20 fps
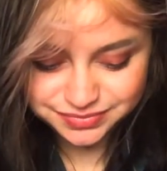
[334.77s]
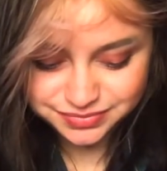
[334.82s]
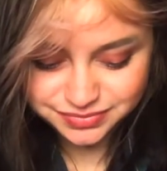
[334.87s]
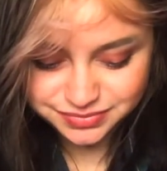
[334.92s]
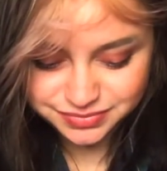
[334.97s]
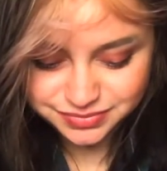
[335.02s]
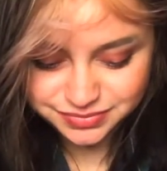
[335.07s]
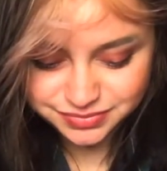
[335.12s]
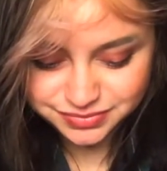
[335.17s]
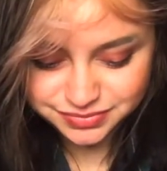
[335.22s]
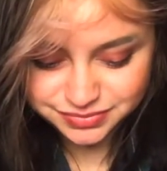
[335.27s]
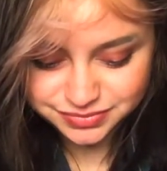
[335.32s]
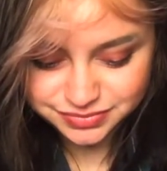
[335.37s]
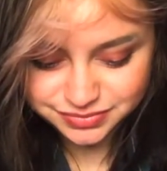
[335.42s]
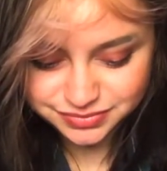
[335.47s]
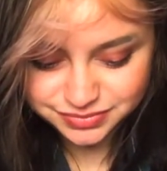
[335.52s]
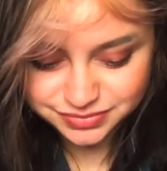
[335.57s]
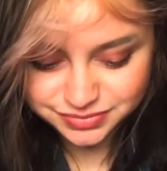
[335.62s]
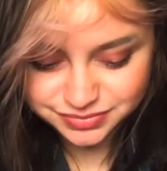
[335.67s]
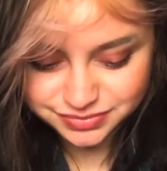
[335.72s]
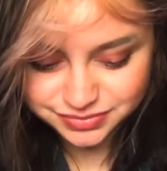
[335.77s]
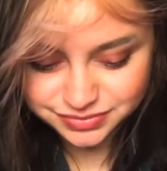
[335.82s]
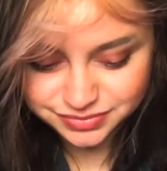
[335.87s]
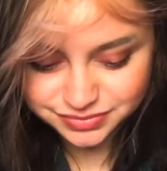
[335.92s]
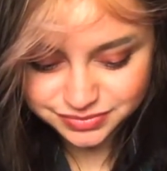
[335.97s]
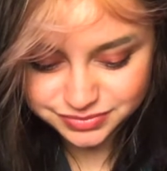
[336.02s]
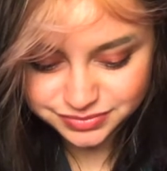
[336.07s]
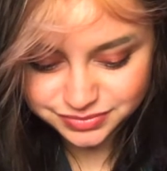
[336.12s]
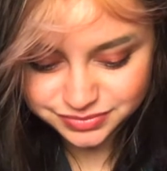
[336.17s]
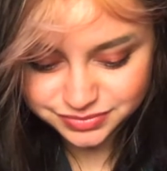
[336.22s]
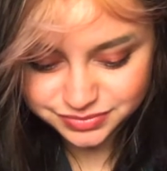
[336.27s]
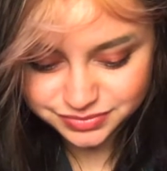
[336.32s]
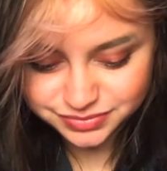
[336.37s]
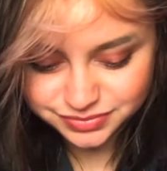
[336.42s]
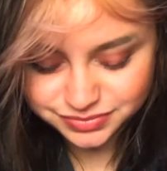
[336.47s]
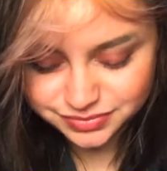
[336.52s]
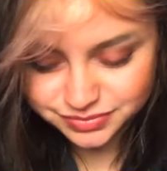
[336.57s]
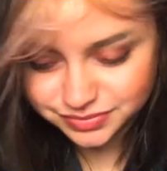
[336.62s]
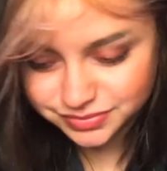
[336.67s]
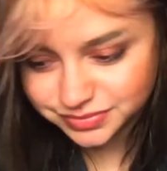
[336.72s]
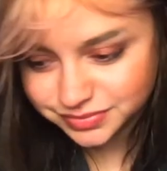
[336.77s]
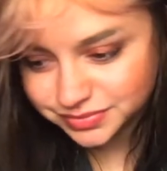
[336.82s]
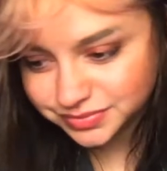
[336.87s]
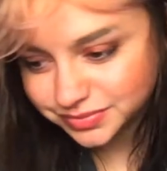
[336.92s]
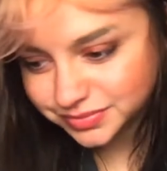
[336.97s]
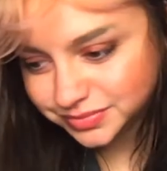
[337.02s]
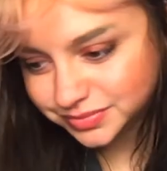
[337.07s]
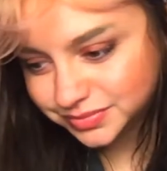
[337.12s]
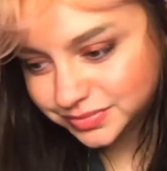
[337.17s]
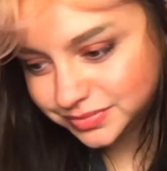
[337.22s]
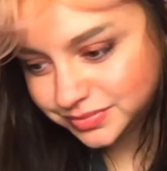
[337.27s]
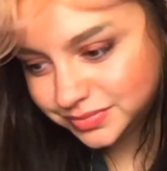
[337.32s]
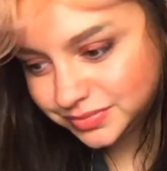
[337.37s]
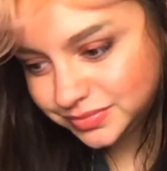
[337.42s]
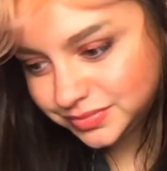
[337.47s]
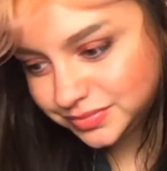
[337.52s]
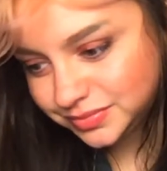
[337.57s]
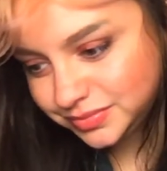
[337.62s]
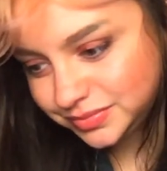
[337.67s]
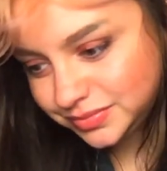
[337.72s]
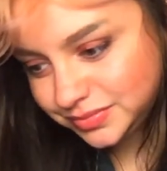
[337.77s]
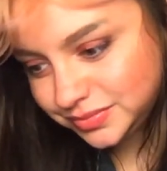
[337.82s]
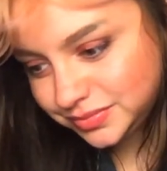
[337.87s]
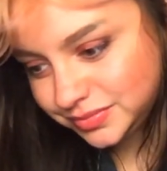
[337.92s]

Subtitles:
[no speech]